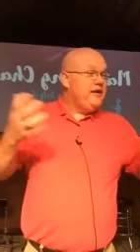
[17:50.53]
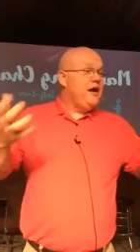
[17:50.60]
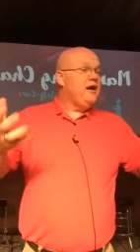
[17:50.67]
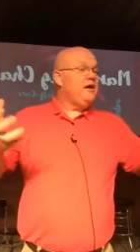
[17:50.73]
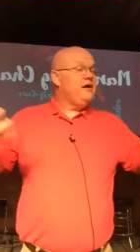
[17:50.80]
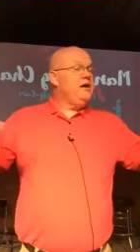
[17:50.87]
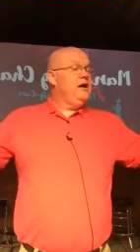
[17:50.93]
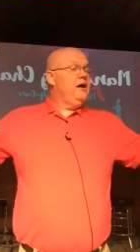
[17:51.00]

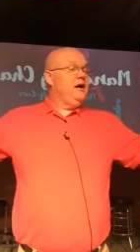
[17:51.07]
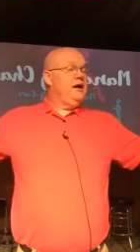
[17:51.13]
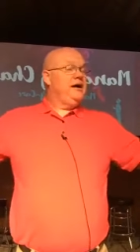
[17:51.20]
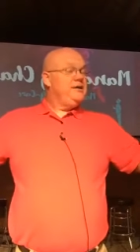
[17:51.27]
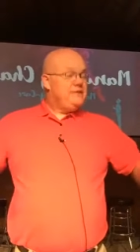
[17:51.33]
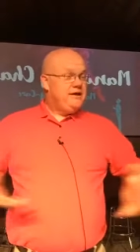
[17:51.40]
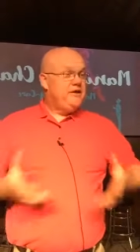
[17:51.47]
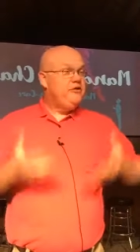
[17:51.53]
they're
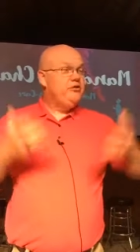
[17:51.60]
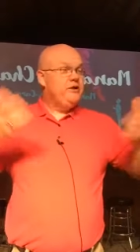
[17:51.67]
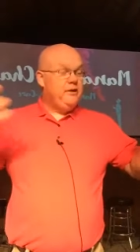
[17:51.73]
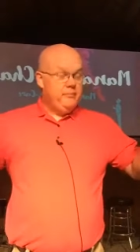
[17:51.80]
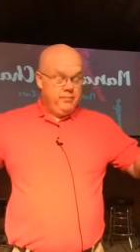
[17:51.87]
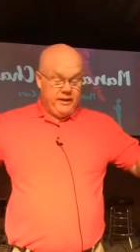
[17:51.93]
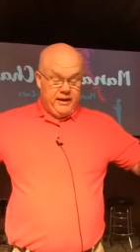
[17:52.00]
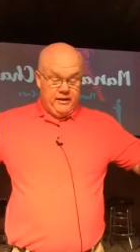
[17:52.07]
continually
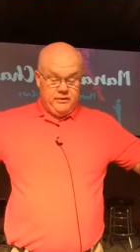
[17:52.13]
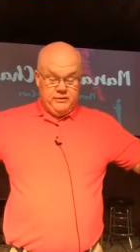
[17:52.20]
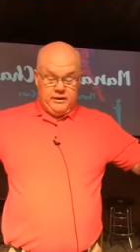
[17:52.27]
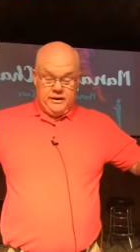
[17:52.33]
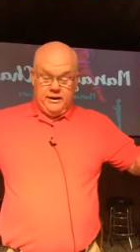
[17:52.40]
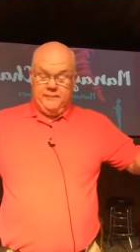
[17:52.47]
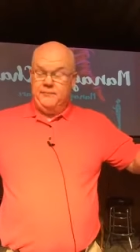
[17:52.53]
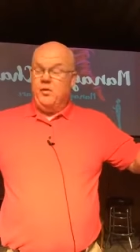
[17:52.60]
being
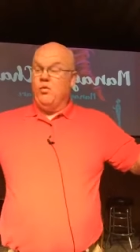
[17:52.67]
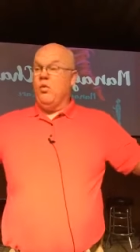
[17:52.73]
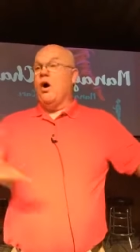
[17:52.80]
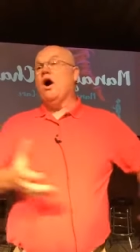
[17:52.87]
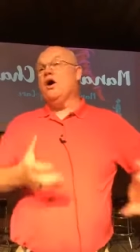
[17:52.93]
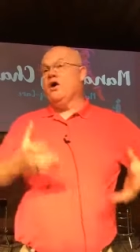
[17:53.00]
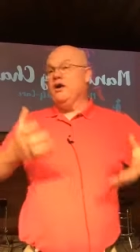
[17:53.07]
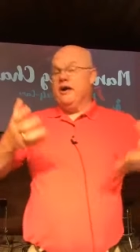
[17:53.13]
um,
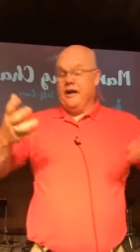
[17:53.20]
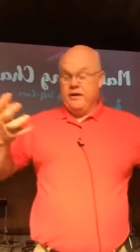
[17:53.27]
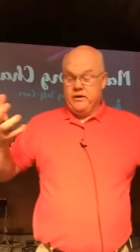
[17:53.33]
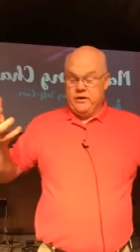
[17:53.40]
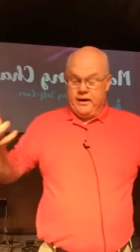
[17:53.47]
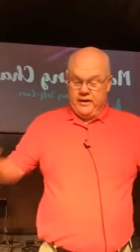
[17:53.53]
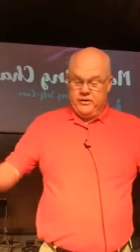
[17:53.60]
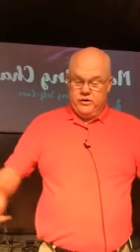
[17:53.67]
watered
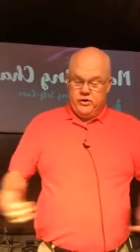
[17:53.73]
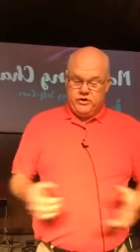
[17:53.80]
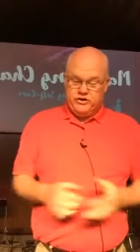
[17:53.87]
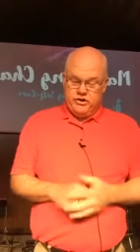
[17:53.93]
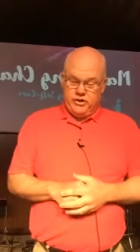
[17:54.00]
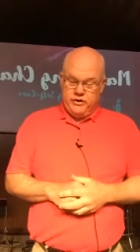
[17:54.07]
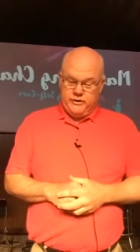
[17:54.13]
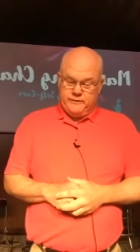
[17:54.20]
and, and
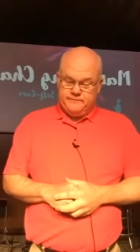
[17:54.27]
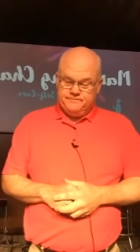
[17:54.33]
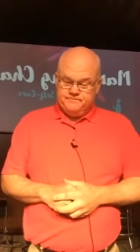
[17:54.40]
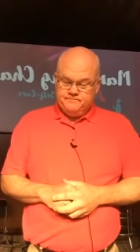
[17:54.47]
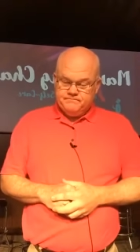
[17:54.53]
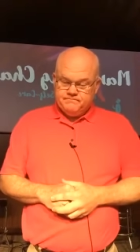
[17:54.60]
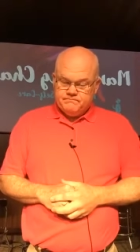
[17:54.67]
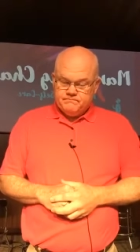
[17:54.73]
nurtured.
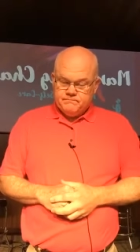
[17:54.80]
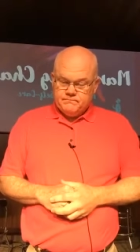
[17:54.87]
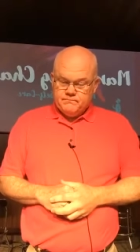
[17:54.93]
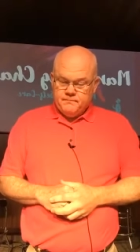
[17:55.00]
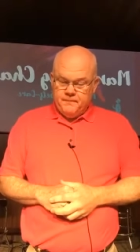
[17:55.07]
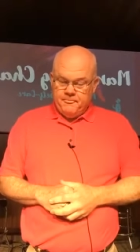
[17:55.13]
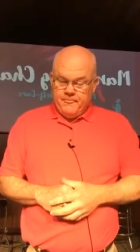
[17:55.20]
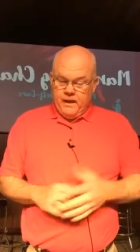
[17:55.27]

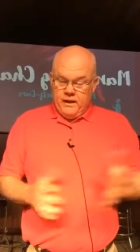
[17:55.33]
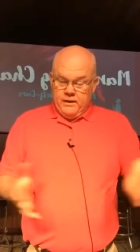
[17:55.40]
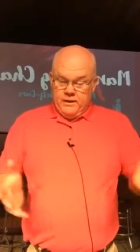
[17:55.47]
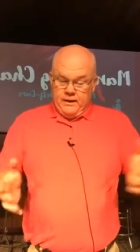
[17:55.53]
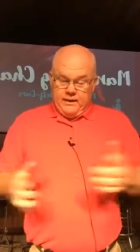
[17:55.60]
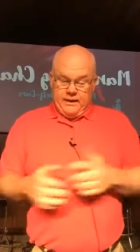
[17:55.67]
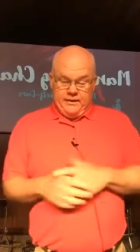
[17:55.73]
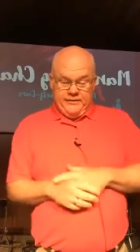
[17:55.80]

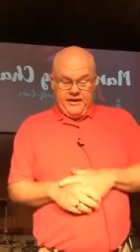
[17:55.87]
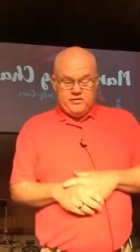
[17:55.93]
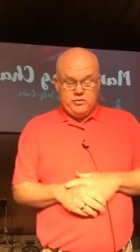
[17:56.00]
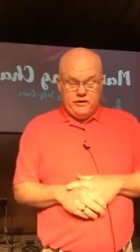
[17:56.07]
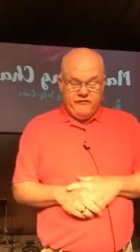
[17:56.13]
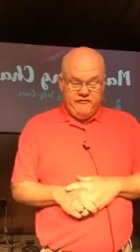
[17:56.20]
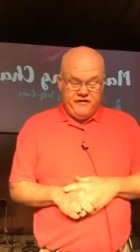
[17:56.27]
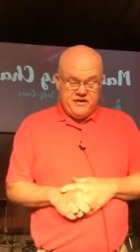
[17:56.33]
Uh, that's
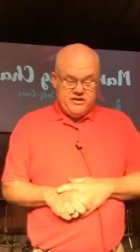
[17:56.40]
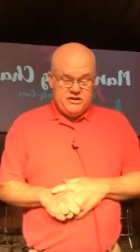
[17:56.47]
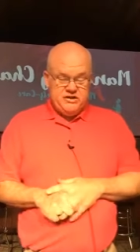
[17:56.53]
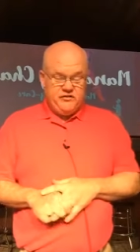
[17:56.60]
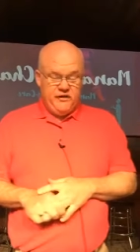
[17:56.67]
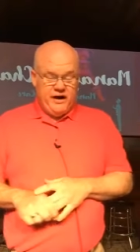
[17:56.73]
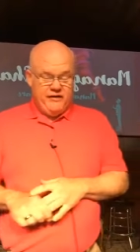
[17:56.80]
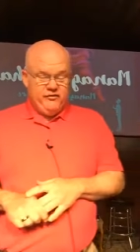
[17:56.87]
what Ephesians
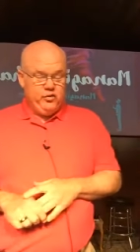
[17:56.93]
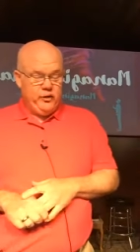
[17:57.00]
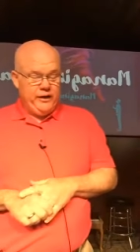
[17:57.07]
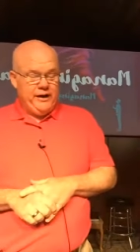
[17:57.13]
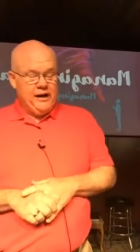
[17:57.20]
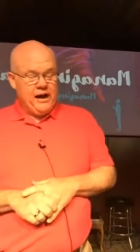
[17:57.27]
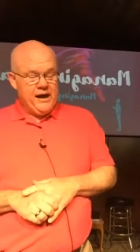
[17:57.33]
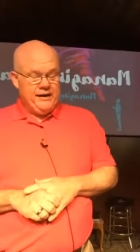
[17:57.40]

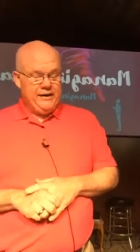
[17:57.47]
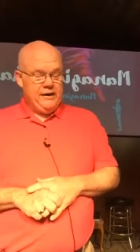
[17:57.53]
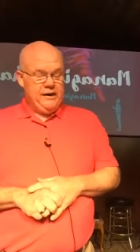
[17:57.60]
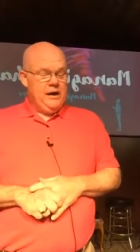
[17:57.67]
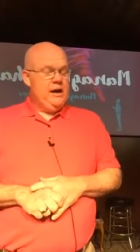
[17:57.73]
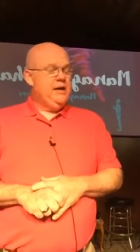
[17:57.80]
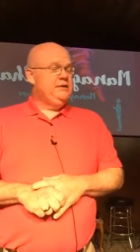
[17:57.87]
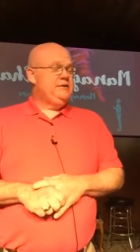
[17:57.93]
5.29
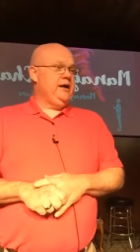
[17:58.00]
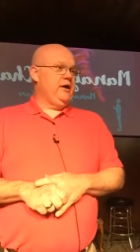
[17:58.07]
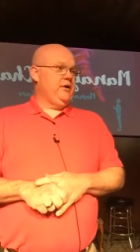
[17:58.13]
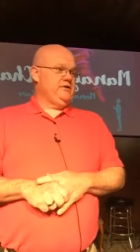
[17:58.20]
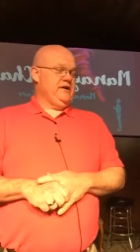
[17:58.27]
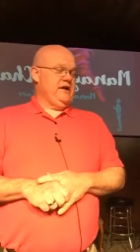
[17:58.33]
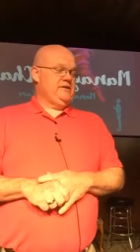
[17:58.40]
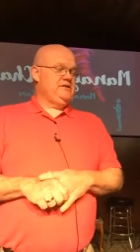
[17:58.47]

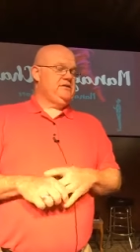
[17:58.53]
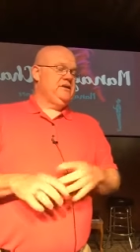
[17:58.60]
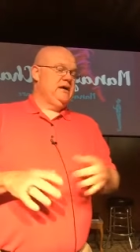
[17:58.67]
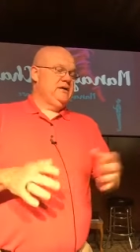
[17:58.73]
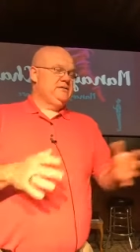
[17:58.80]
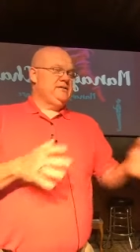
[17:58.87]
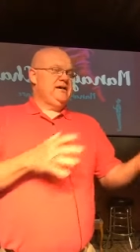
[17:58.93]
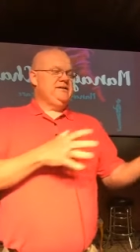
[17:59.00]
tells us.
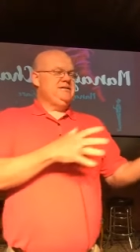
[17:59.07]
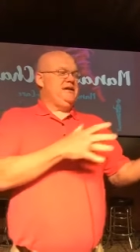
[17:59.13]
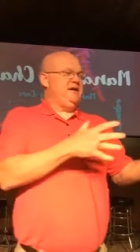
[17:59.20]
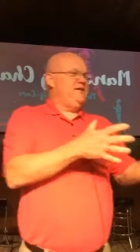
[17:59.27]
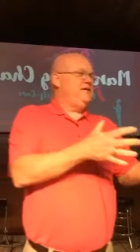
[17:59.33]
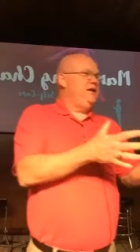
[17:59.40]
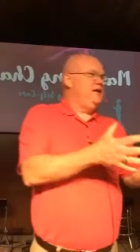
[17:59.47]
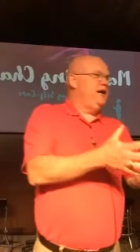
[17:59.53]
says
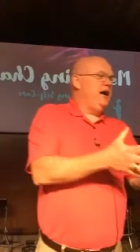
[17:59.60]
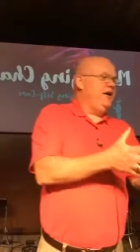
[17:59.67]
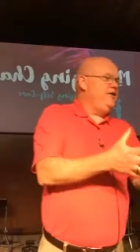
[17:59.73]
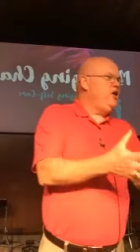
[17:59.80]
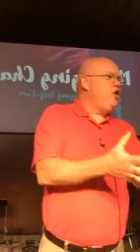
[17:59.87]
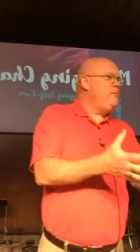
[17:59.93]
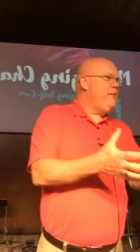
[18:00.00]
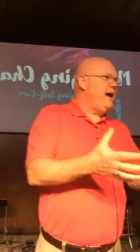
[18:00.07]
that uh,
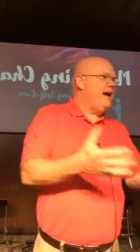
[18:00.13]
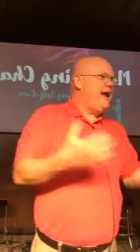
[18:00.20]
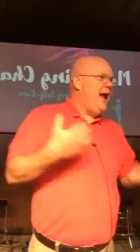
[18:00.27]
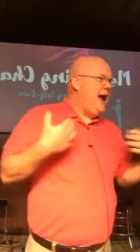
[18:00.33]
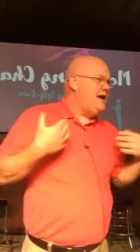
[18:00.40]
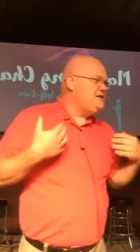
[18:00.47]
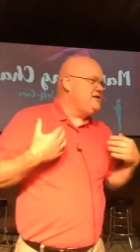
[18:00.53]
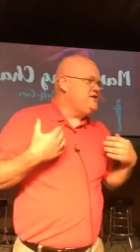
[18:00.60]
no man
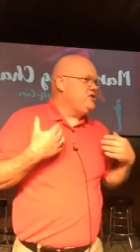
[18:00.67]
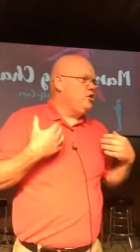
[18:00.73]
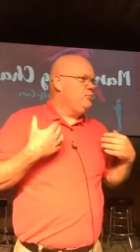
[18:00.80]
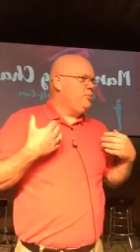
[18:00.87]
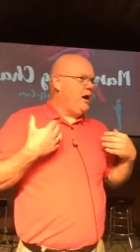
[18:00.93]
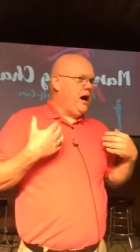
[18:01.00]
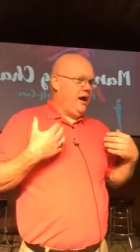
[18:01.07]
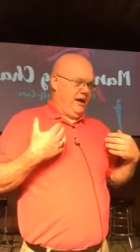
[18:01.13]
hates his
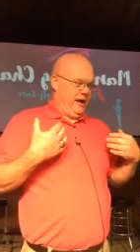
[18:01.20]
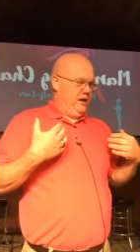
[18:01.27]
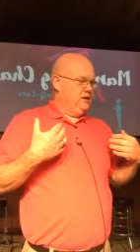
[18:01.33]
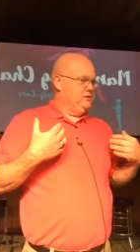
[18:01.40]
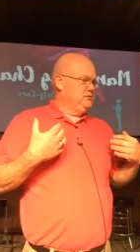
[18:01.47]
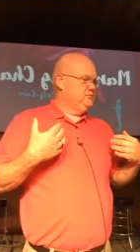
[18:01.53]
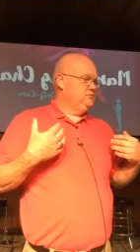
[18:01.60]
own body.